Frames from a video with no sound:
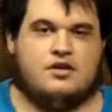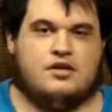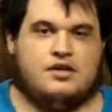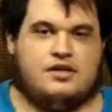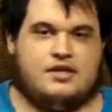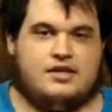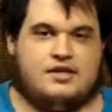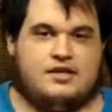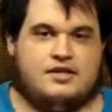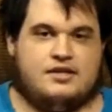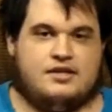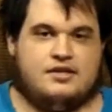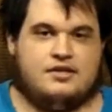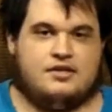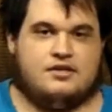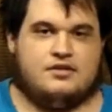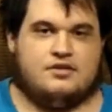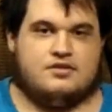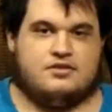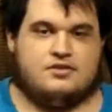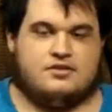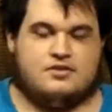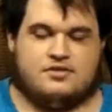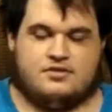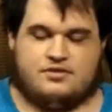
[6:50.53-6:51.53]

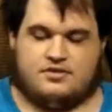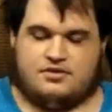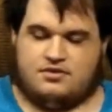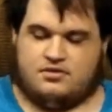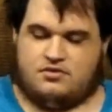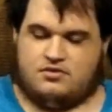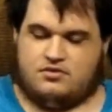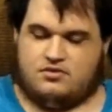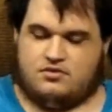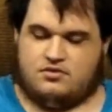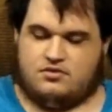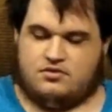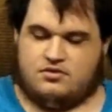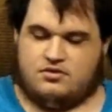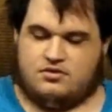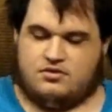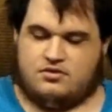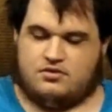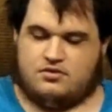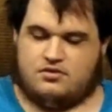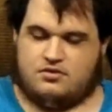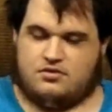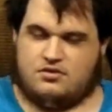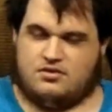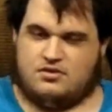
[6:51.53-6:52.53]
is
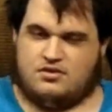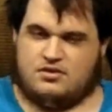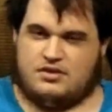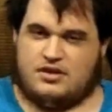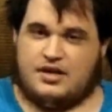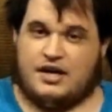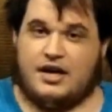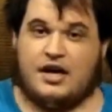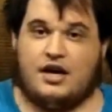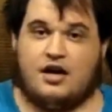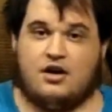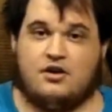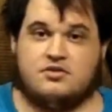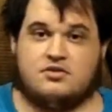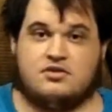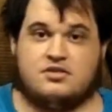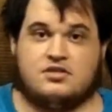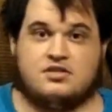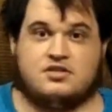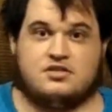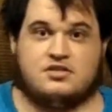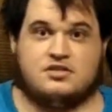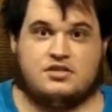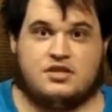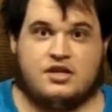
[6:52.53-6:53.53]
how
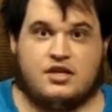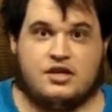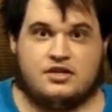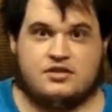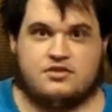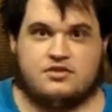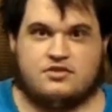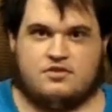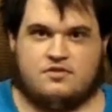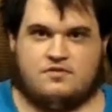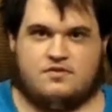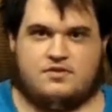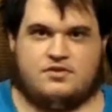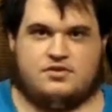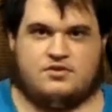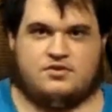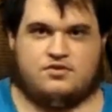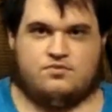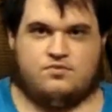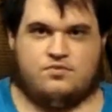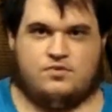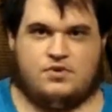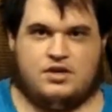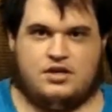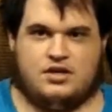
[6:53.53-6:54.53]
sensitive the
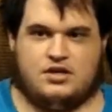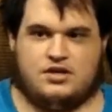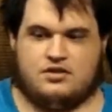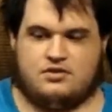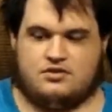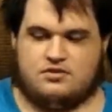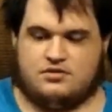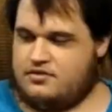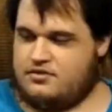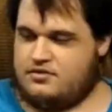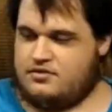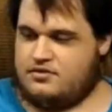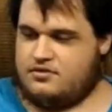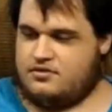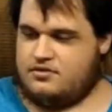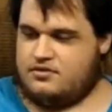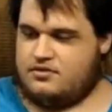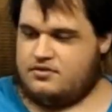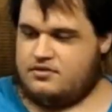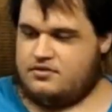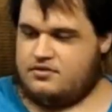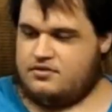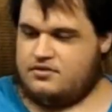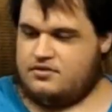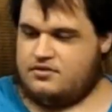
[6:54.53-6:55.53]
screen is.
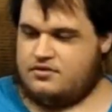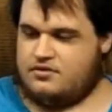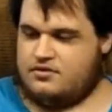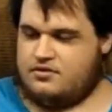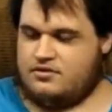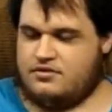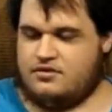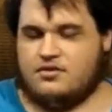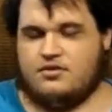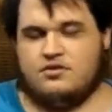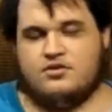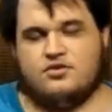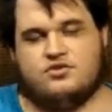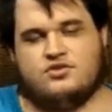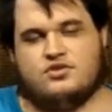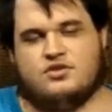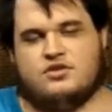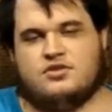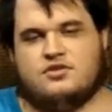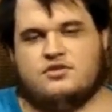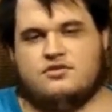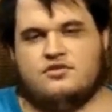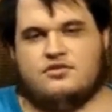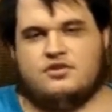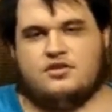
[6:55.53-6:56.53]
There's
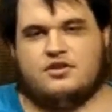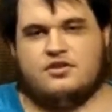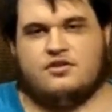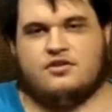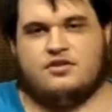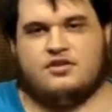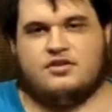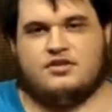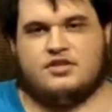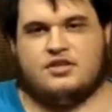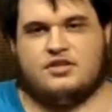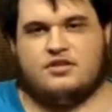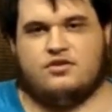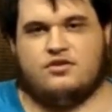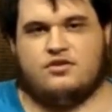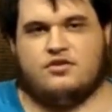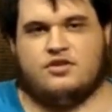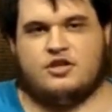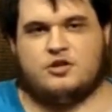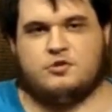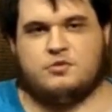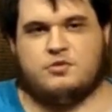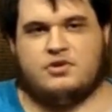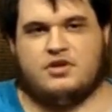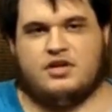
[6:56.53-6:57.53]
just certain other things I don't
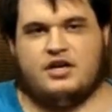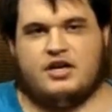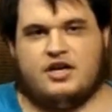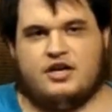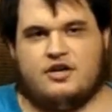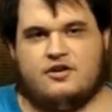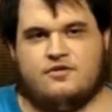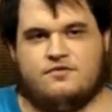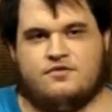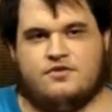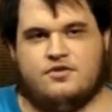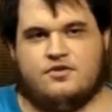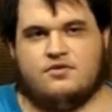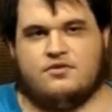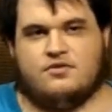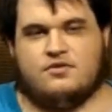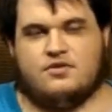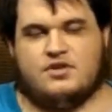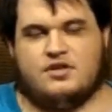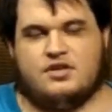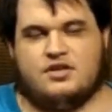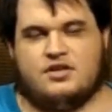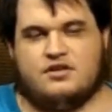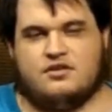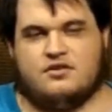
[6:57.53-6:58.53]
like about iPhone
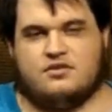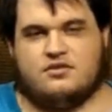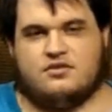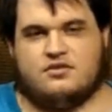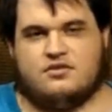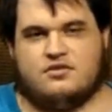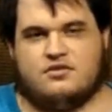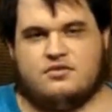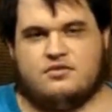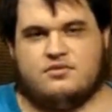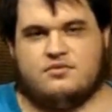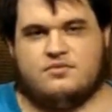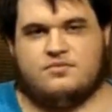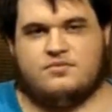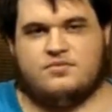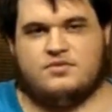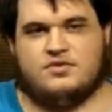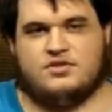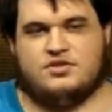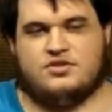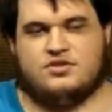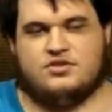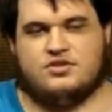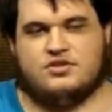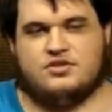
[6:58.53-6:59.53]
that
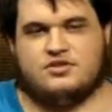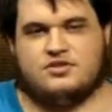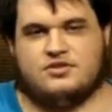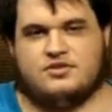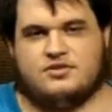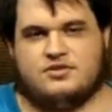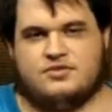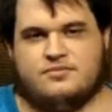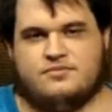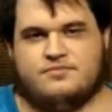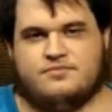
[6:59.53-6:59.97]
is just